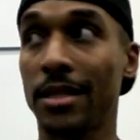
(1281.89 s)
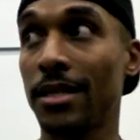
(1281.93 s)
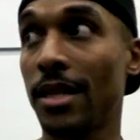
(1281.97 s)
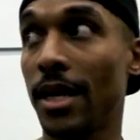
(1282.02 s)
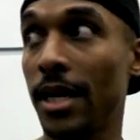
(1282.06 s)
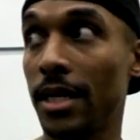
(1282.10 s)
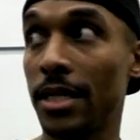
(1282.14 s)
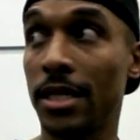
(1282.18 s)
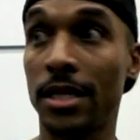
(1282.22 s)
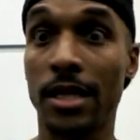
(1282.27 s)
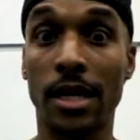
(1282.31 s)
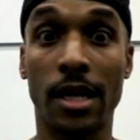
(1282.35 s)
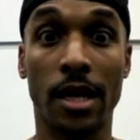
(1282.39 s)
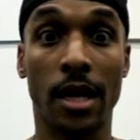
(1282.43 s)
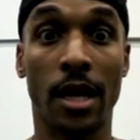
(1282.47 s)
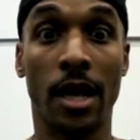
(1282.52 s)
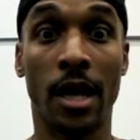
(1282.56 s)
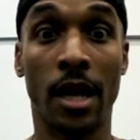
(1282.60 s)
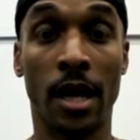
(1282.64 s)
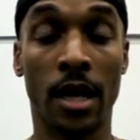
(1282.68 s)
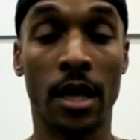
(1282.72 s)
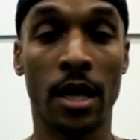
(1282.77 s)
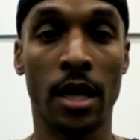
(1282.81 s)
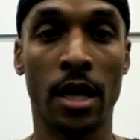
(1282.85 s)
You're like, shit,
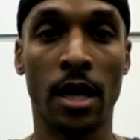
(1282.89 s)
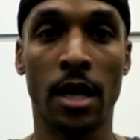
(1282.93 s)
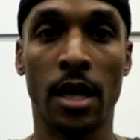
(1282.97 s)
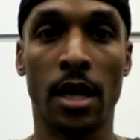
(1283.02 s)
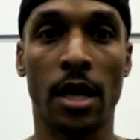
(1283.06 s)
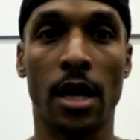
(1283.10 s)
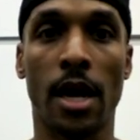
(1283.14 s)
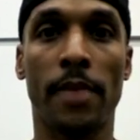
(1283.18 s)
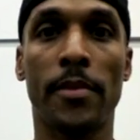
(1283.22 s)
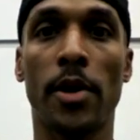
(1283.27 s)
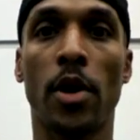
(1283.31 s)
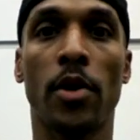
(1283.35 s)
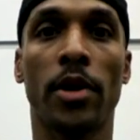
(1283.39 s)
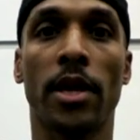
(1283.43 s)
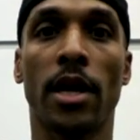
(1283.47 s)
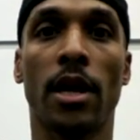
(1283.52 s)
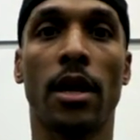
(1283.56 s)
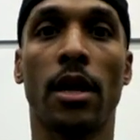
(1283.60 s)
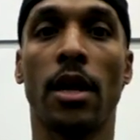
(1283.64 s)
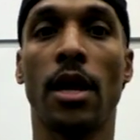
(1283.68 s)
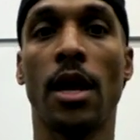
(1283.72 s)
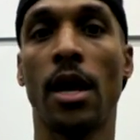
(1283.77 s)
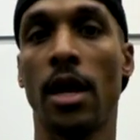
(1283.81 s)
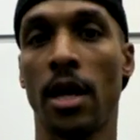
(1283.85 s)
I'm only
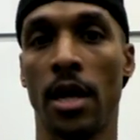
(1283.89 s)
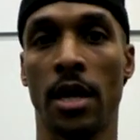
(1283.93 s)
on